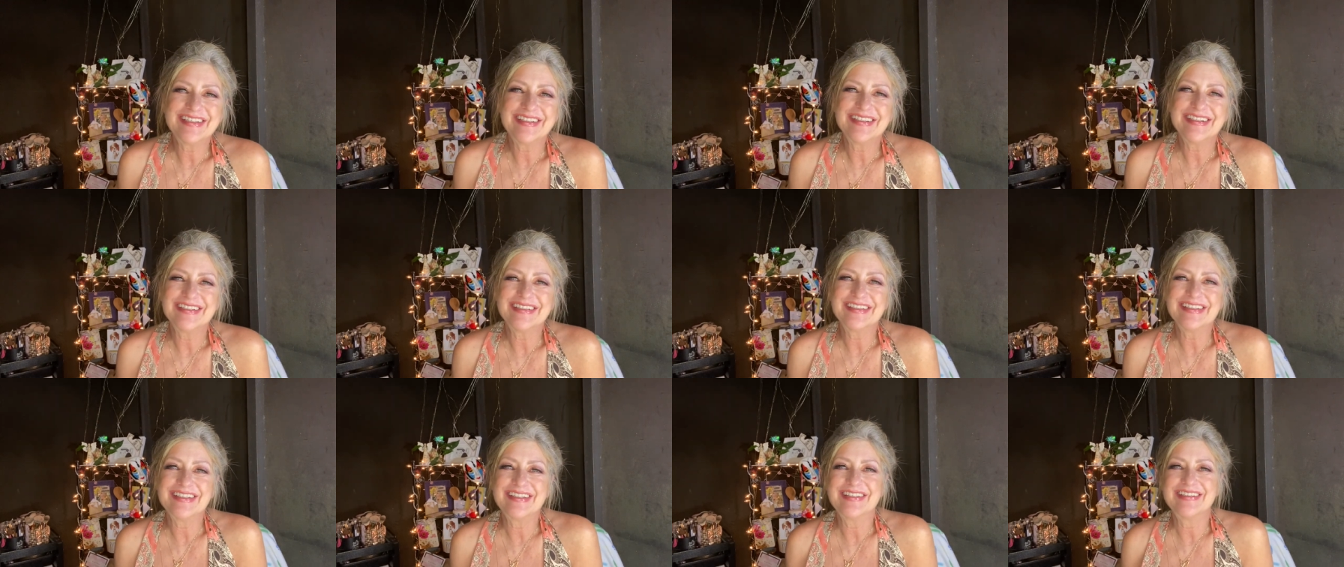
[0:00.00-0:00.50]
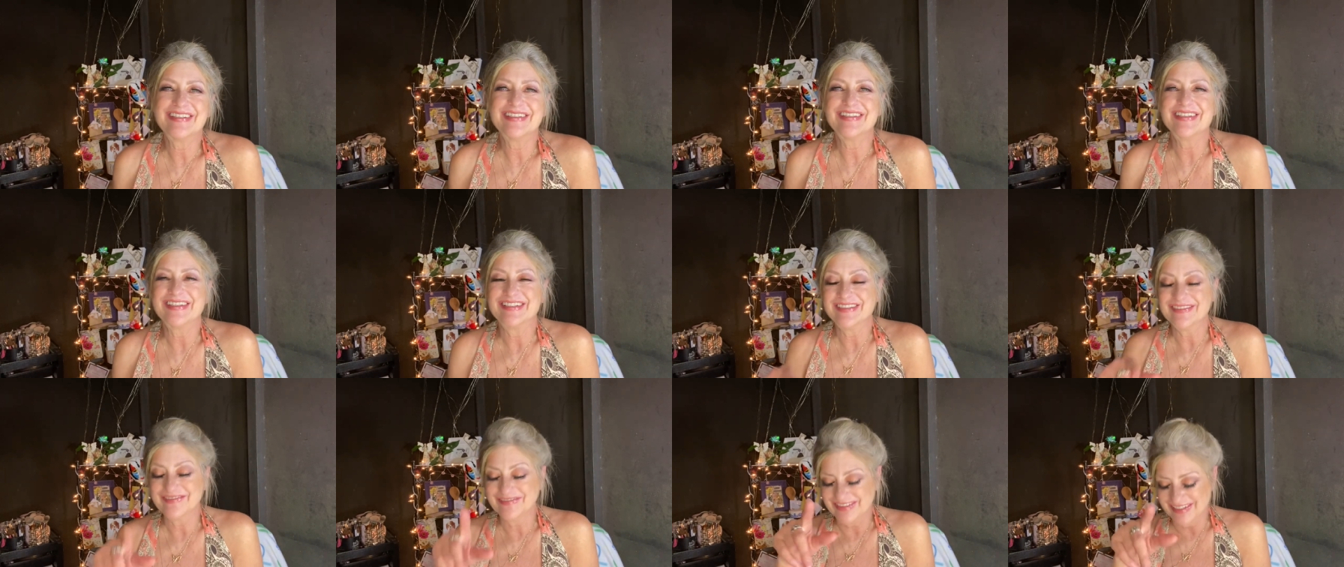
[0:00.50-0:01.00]
I'll see you in the
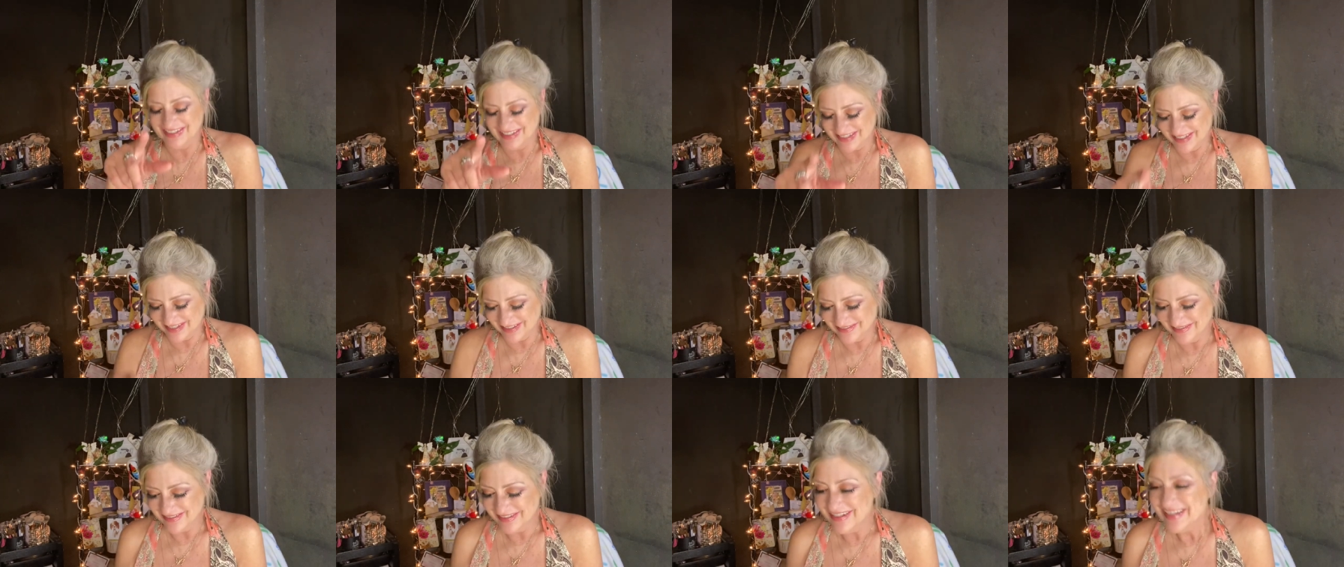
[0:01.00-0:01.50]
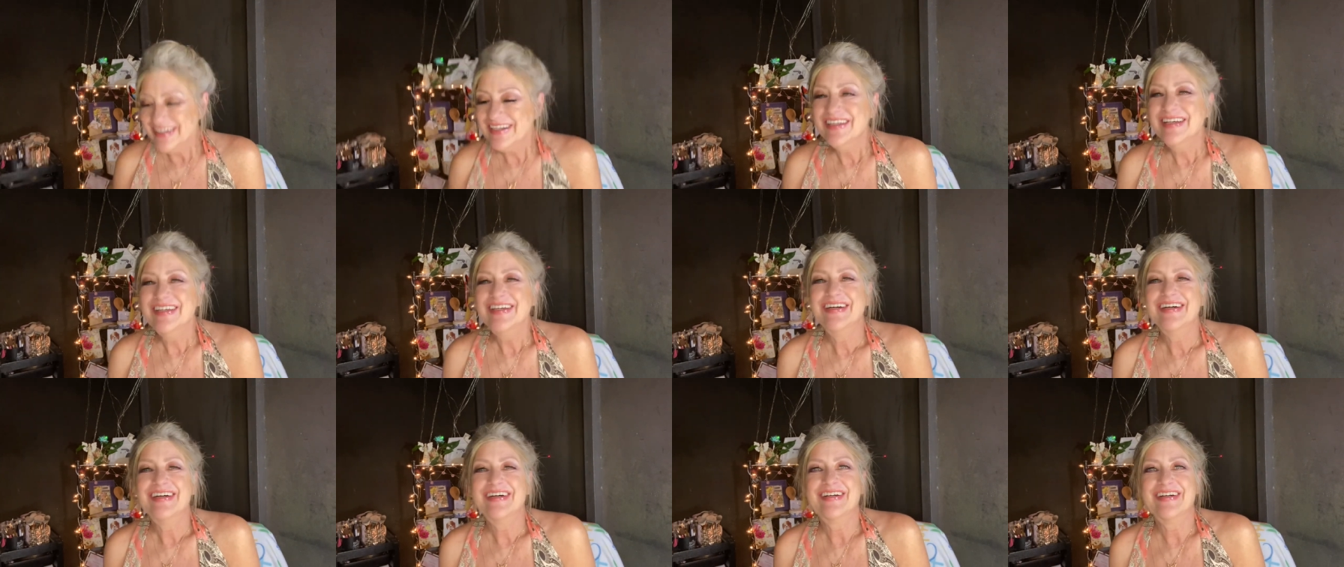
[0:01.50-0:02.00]
next video.
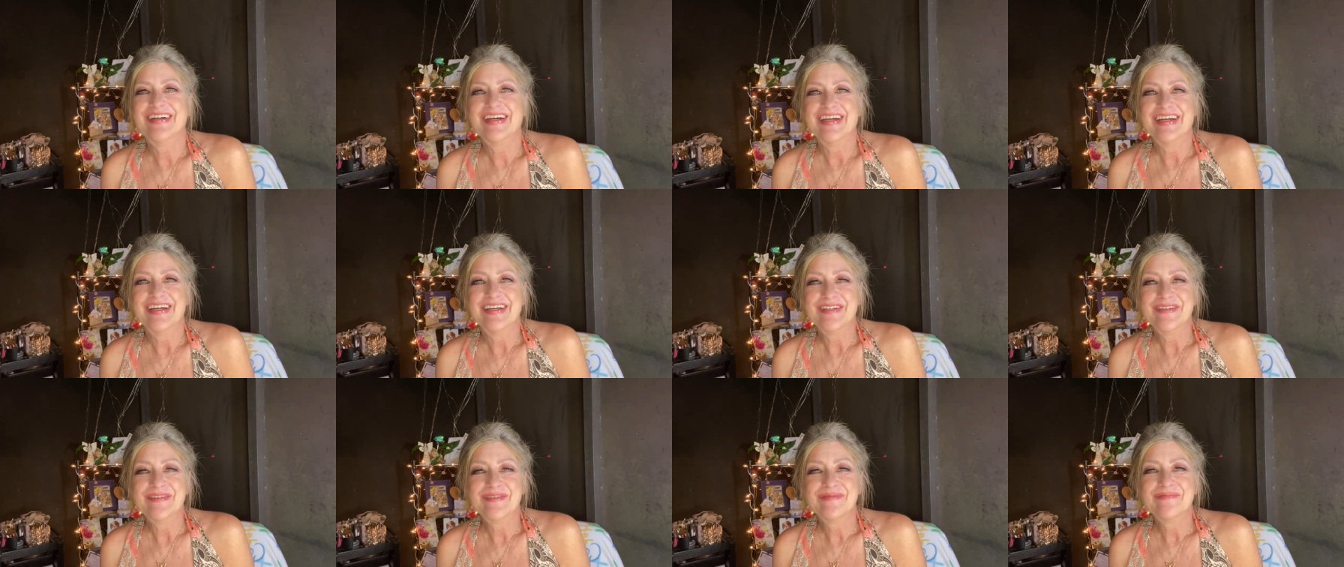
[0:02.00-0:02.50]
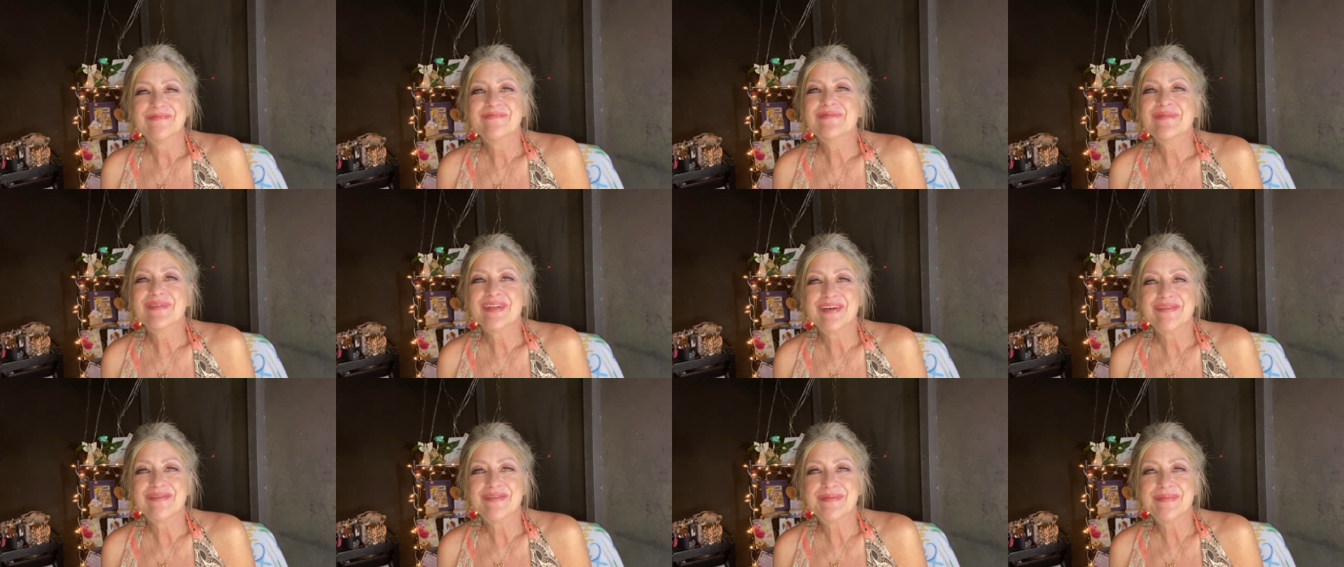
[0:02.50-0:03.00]
All right.
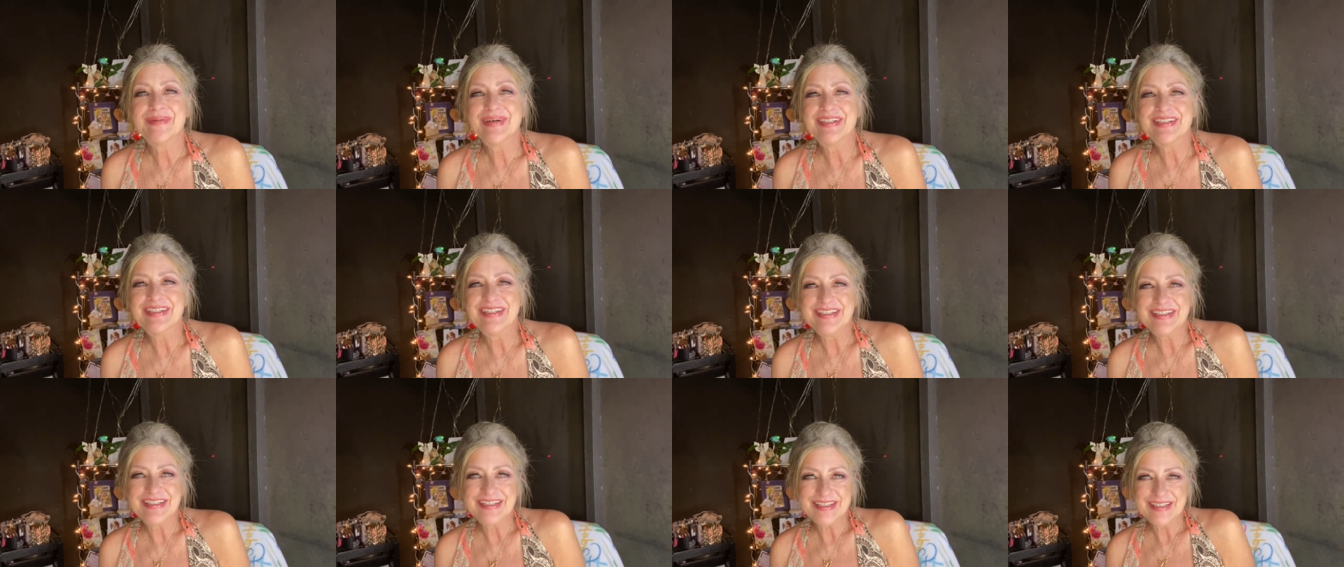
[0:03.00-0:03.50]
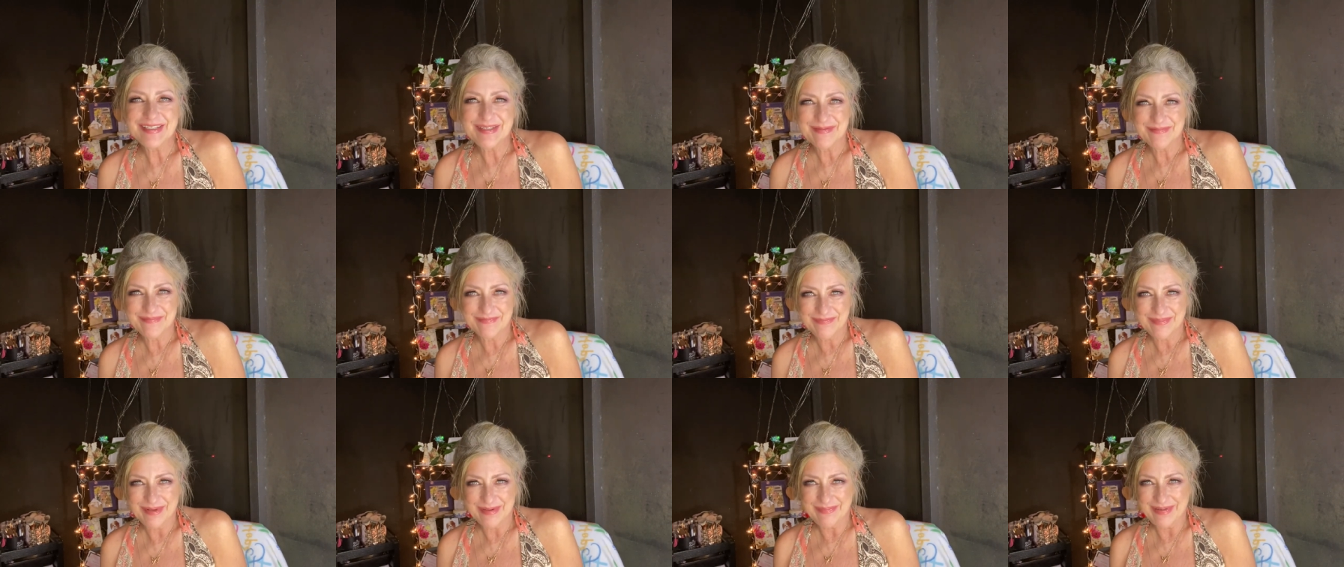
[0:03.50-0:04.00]
Love you bunches.
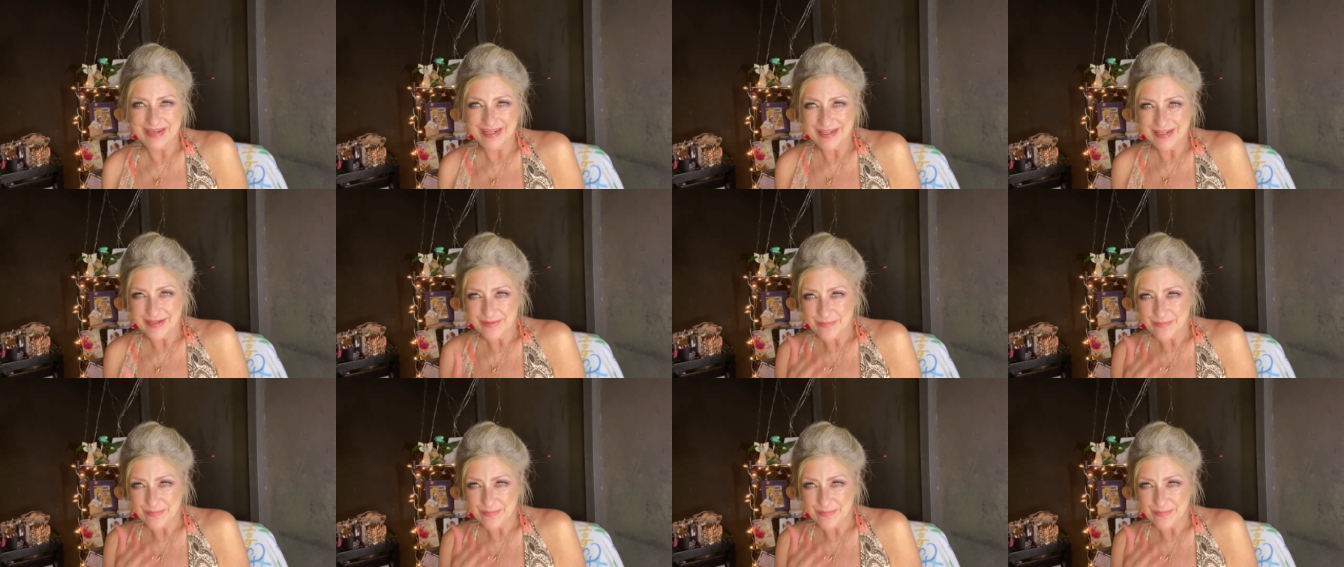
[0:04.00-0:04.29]
Bye-bye.